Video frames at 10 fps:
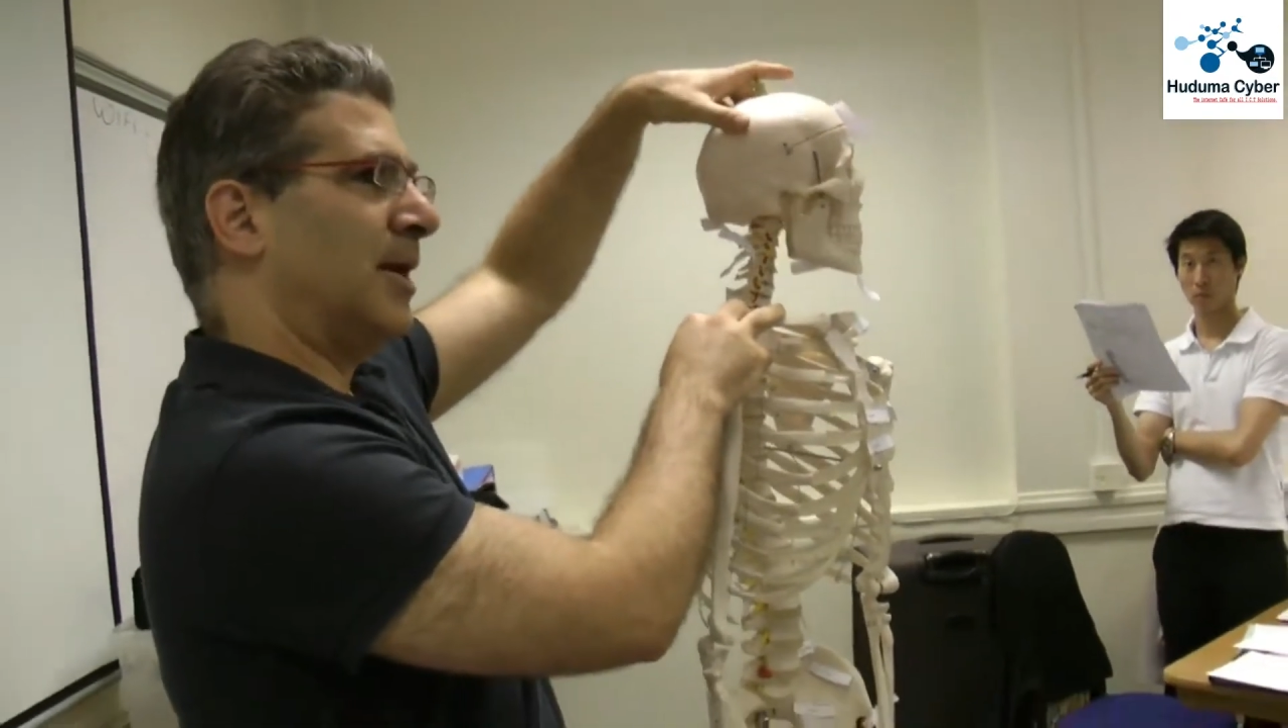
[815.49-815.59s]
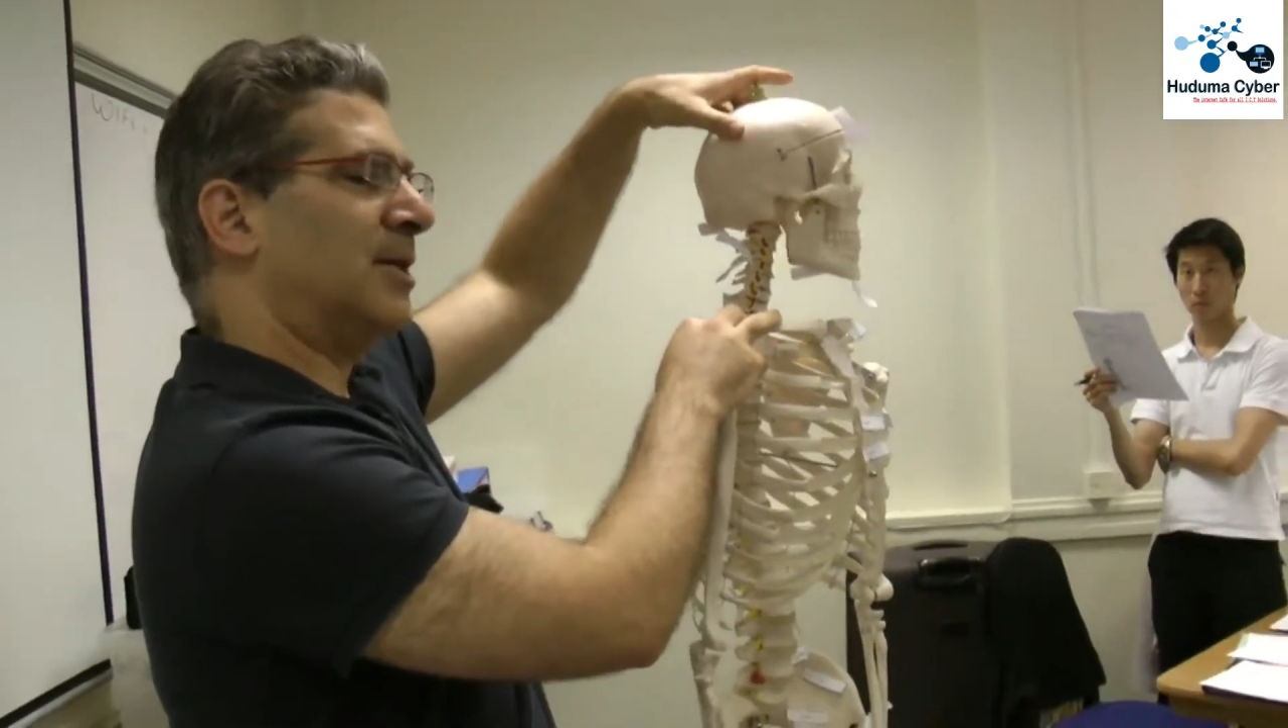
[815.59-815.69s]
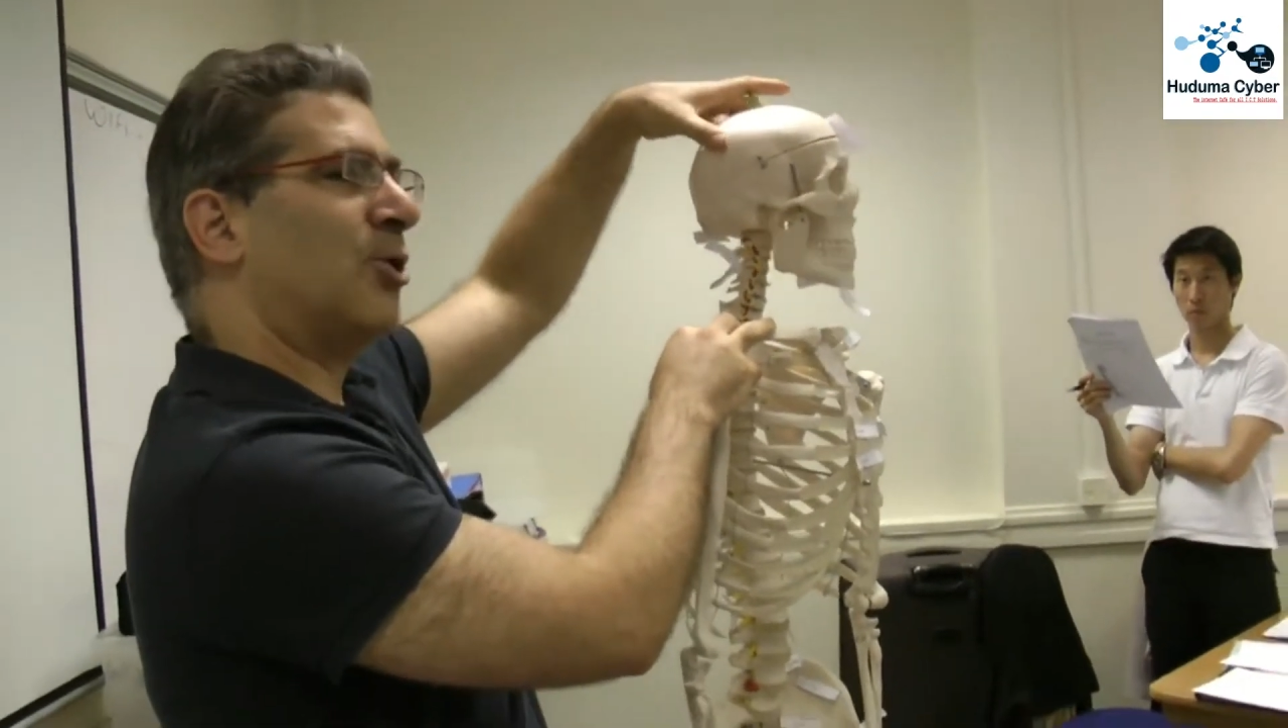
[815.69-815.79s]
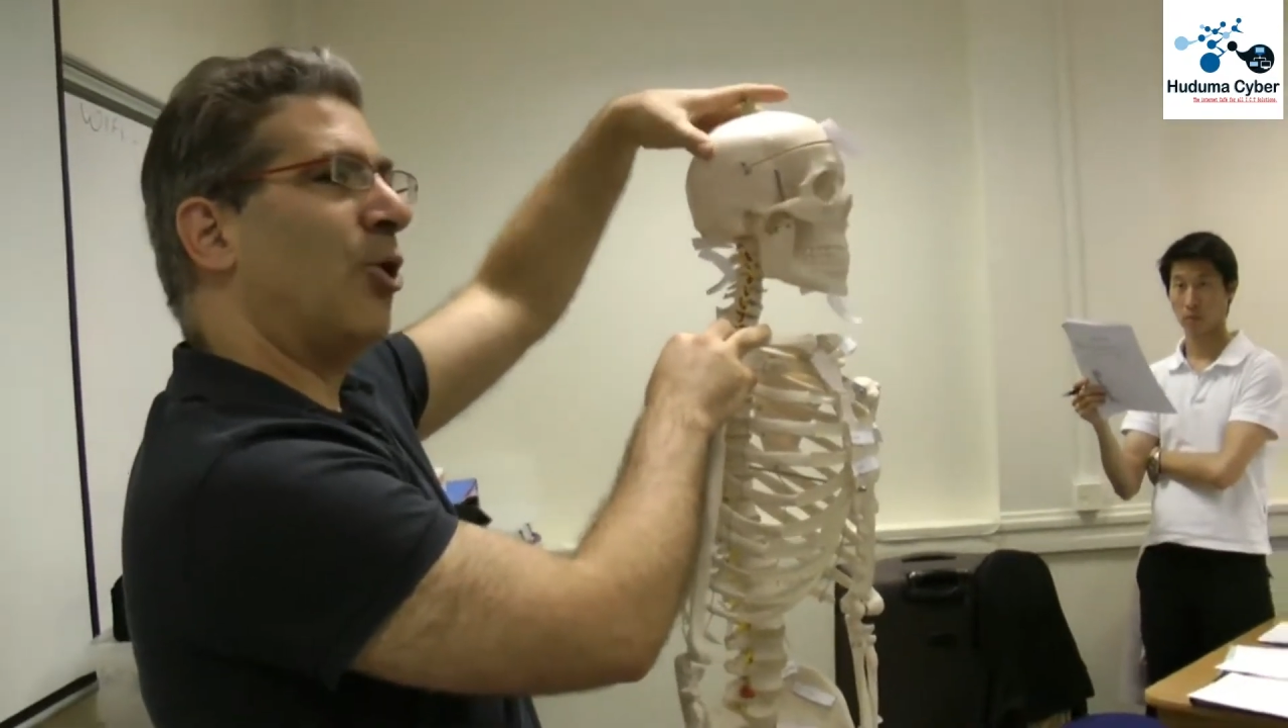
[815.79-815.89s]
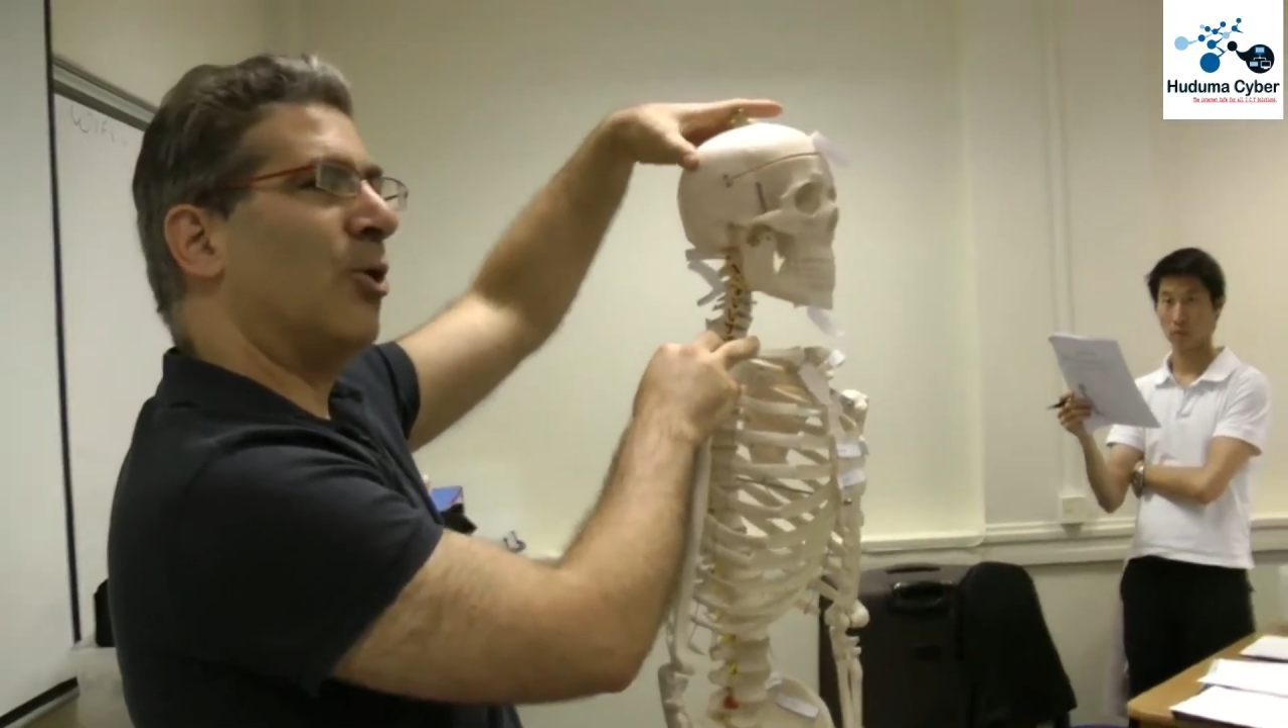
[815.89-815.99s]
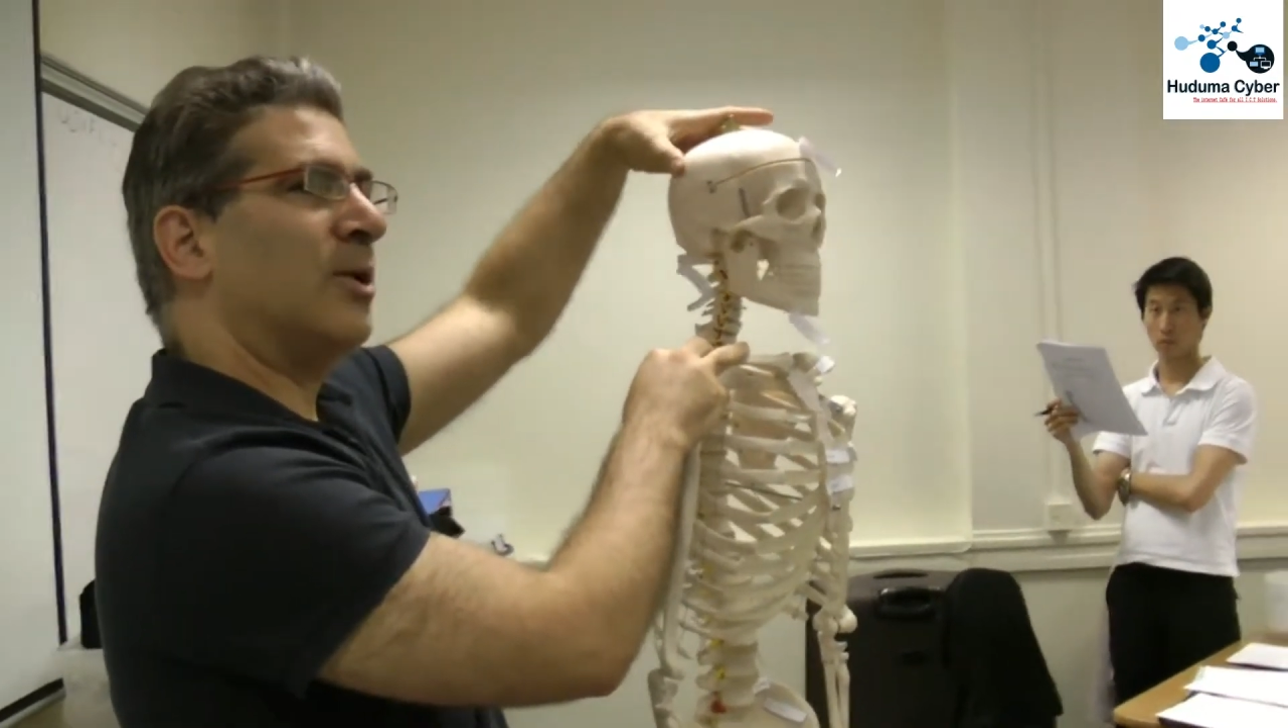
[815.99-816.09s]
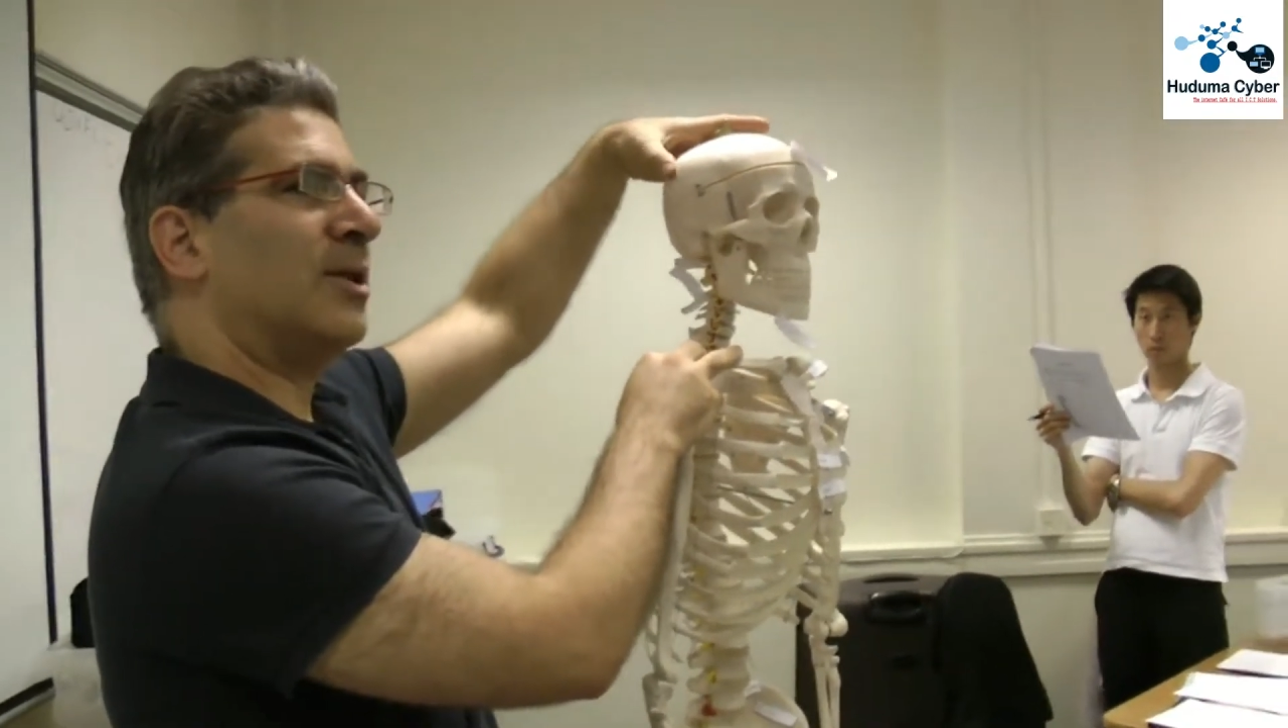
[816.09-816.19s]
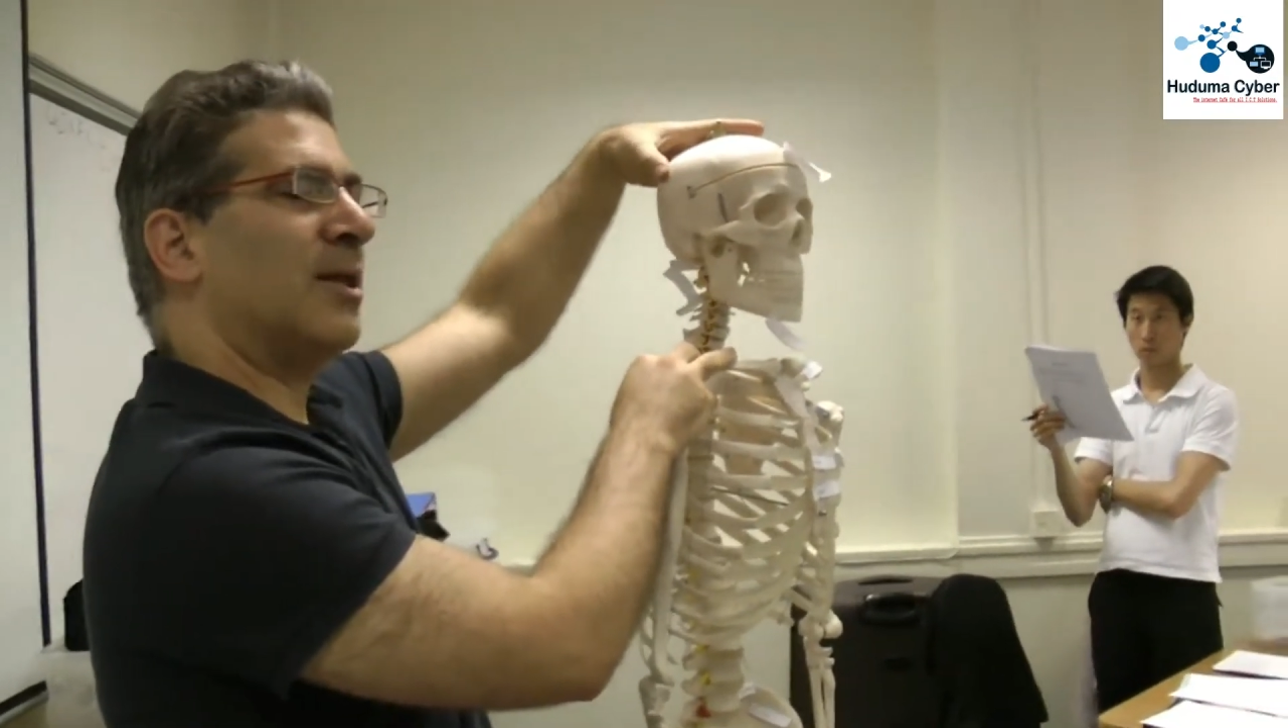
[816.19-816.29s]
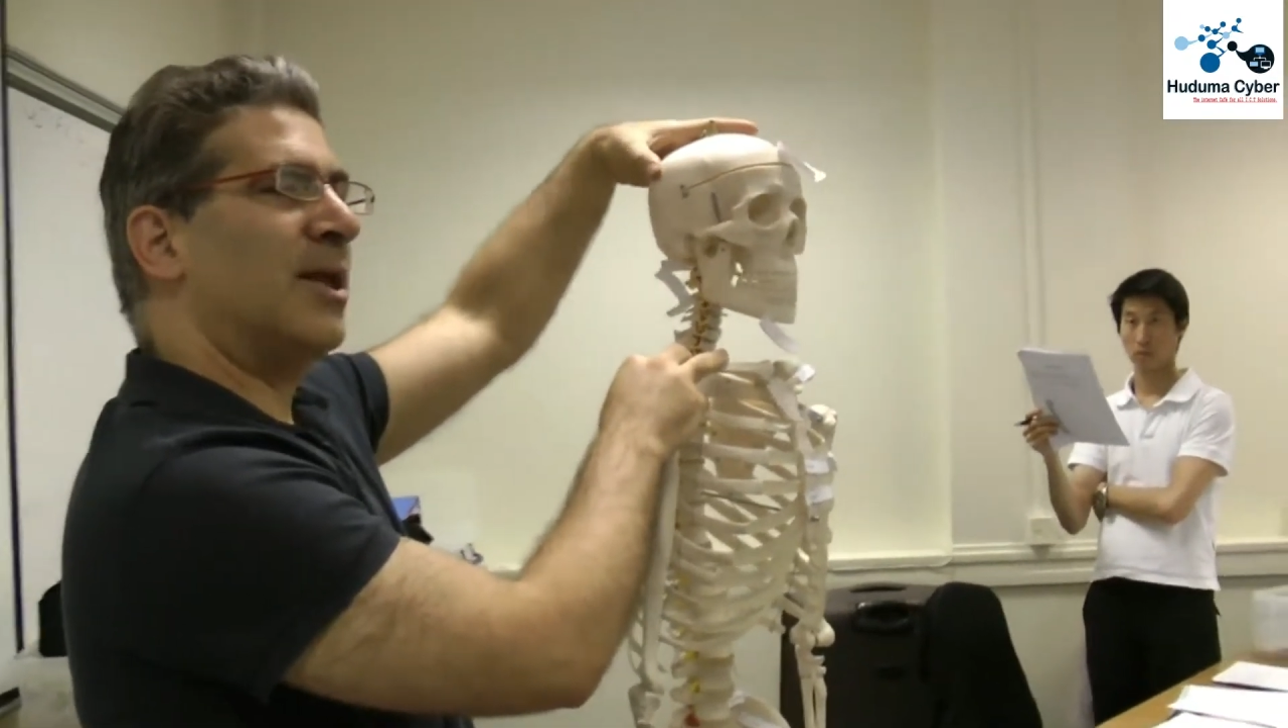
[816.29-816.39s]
it's called